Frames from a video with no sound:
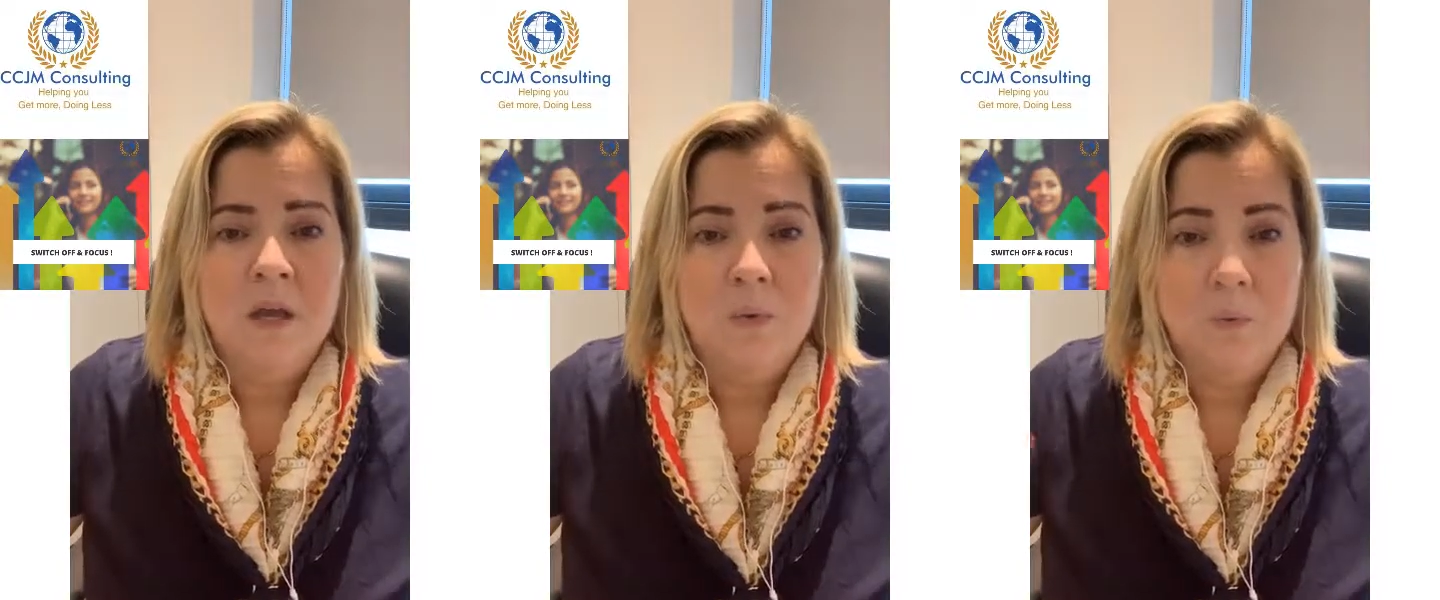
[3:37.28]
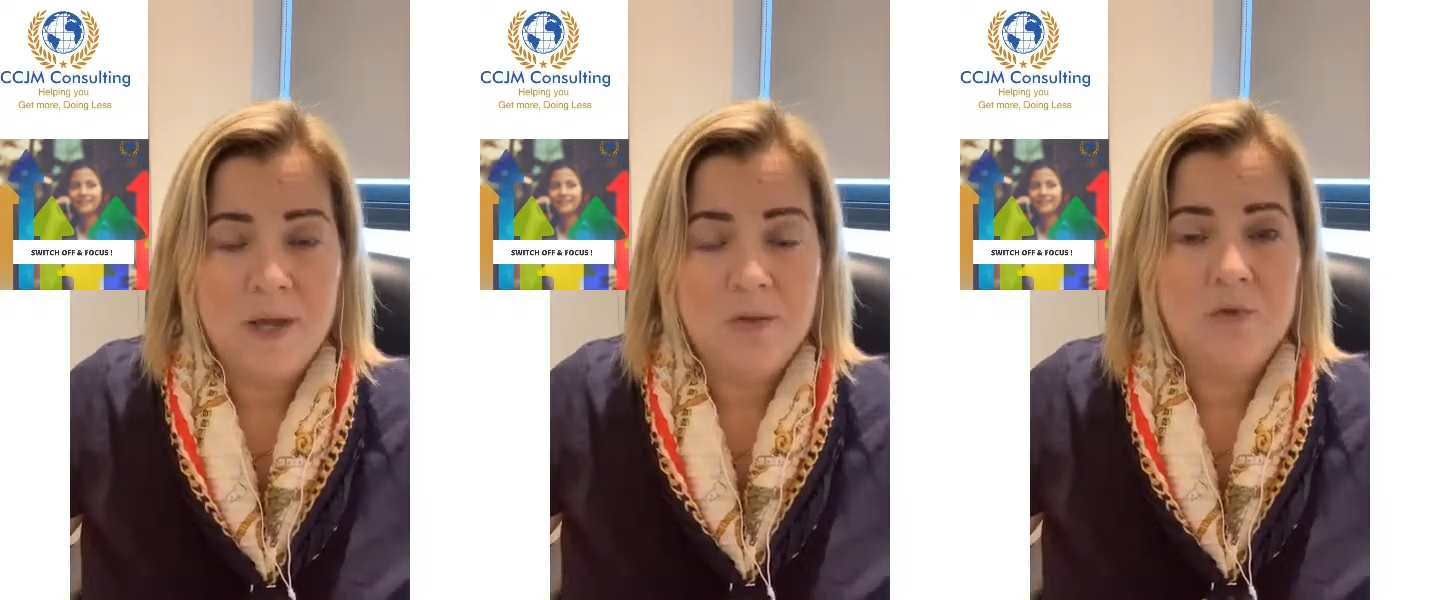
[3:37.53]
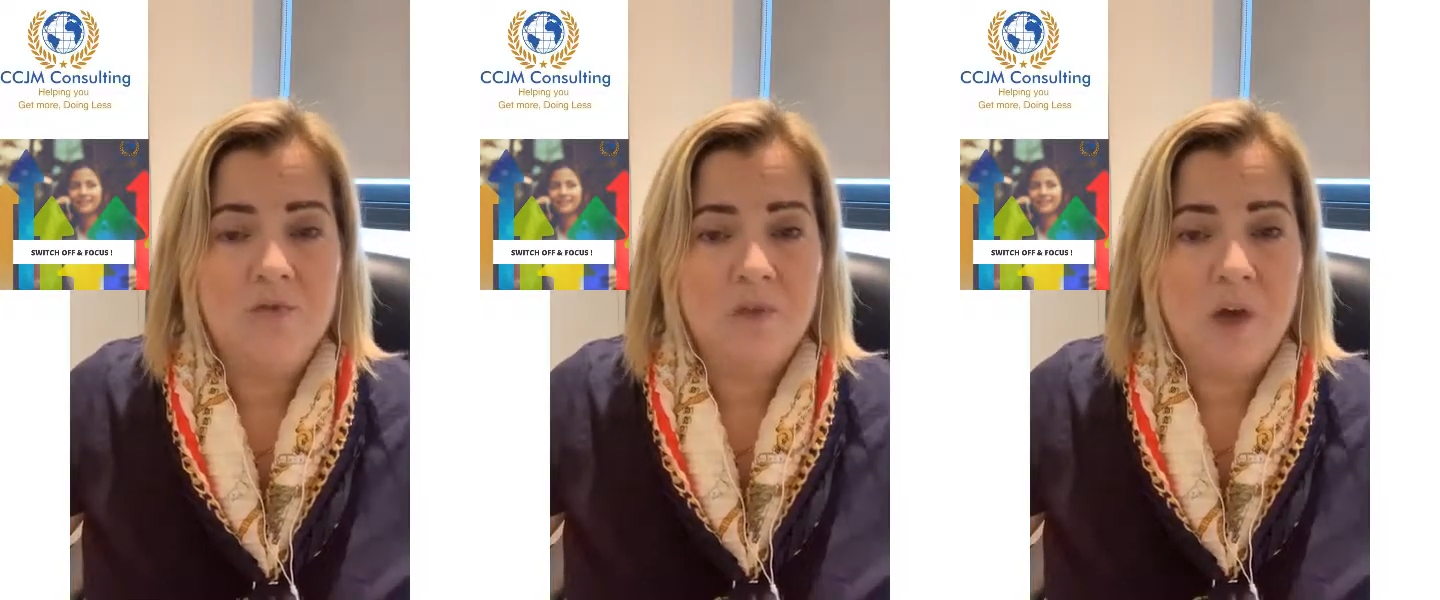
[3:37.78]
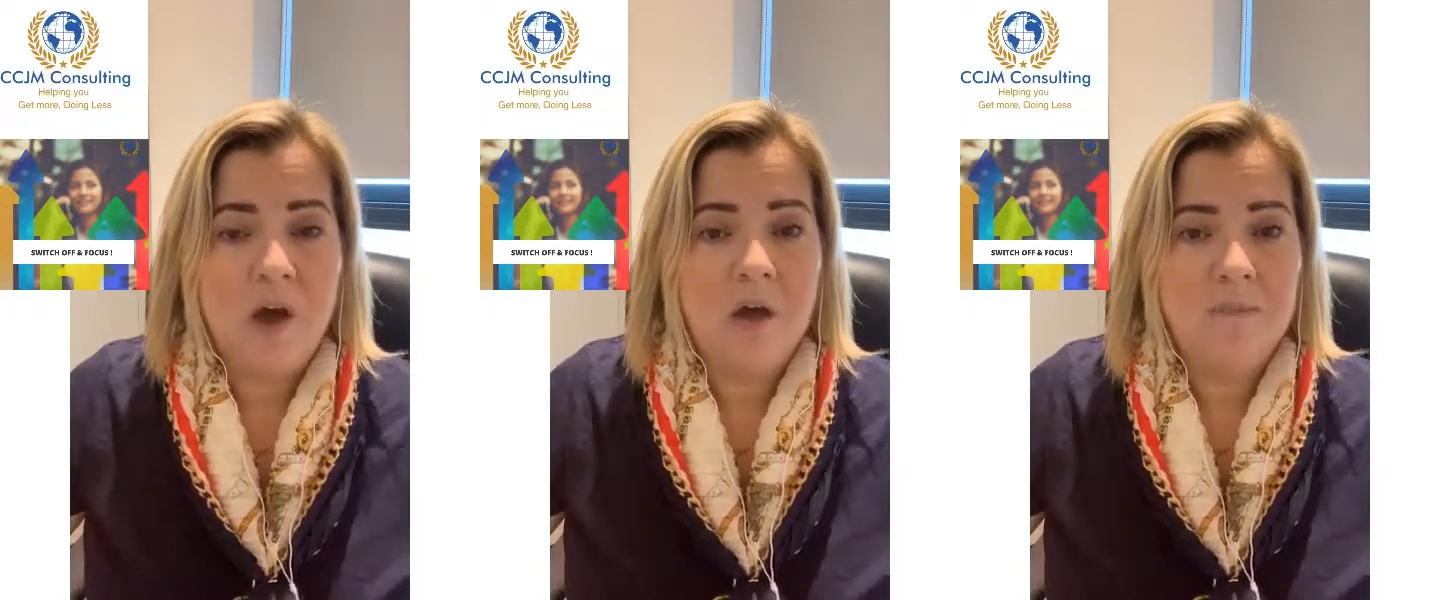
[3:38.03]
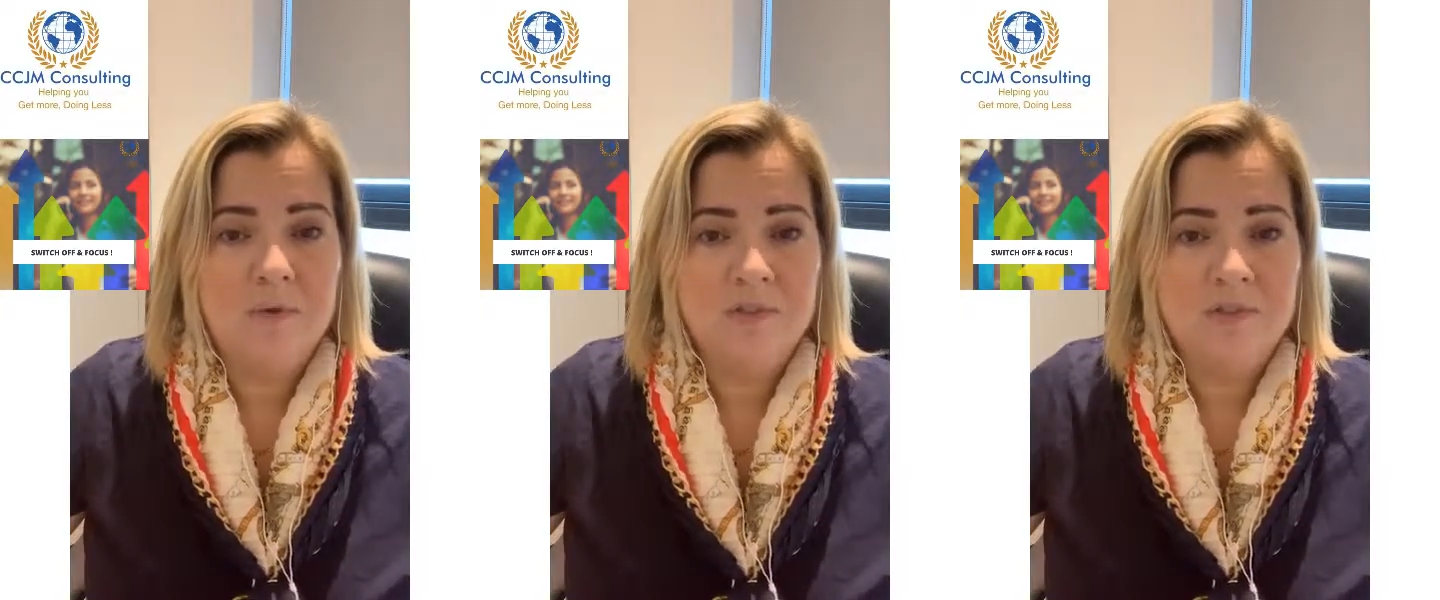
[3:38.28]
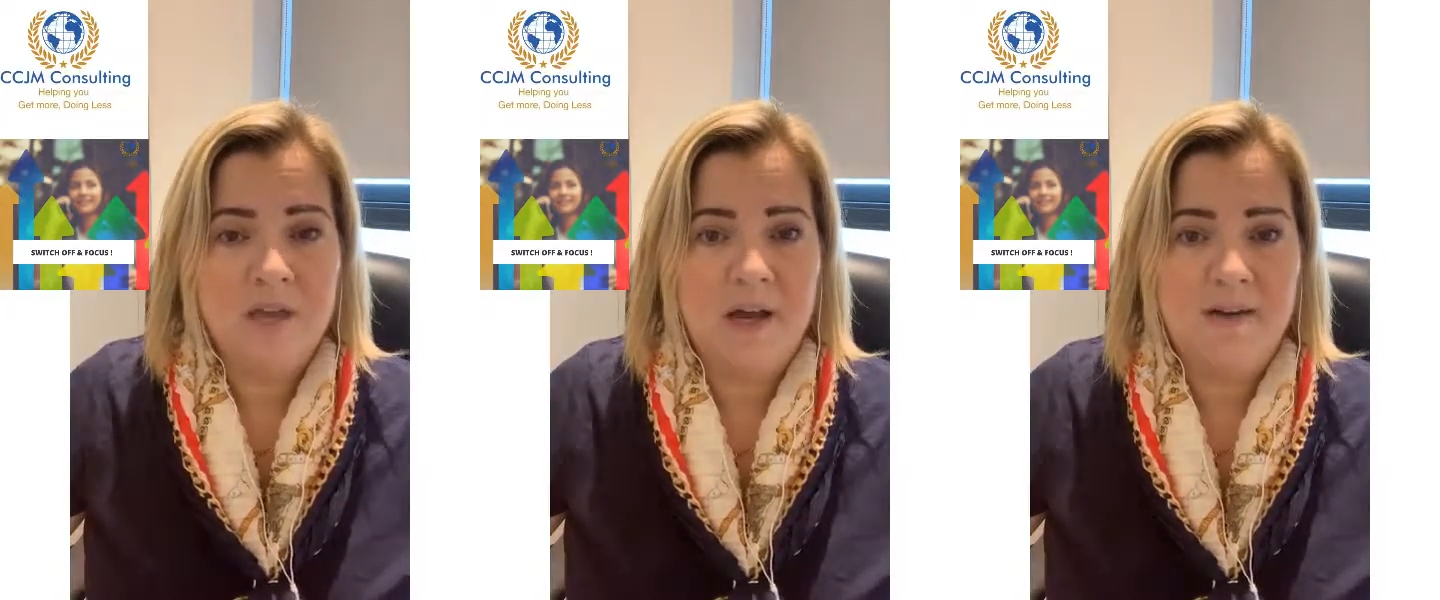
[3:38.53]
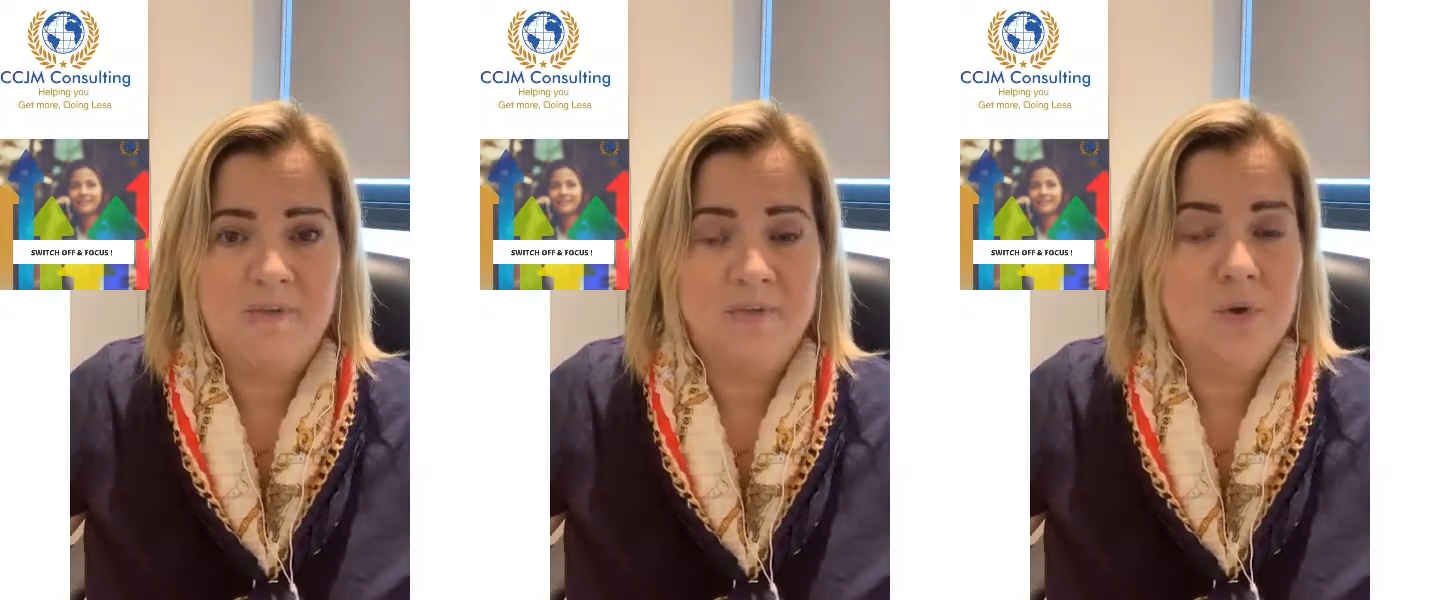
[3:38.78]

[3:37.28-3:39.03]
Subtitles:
When you time yourself,